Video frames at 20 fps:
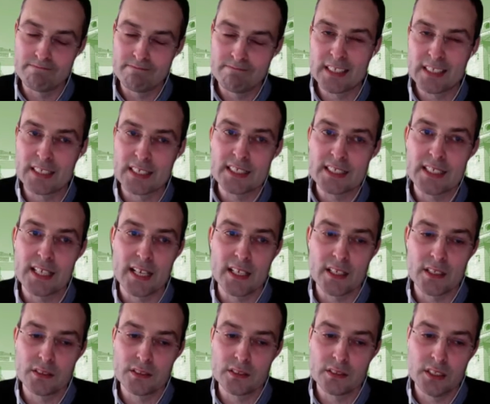
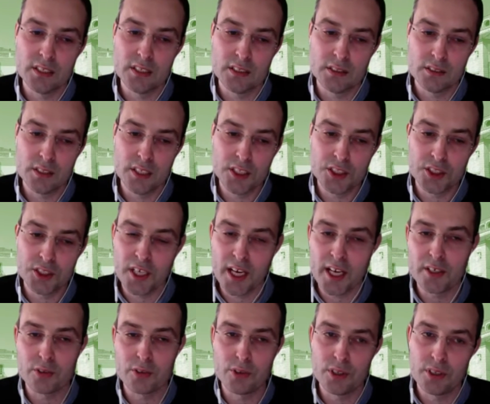understand in each
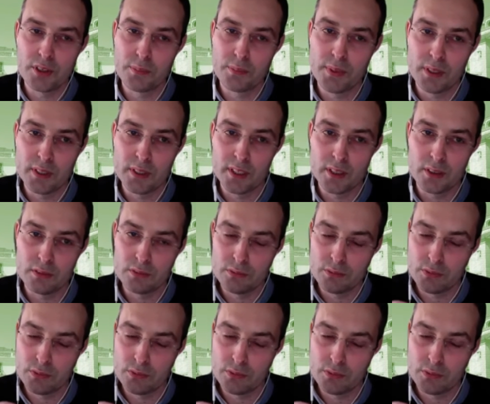category the building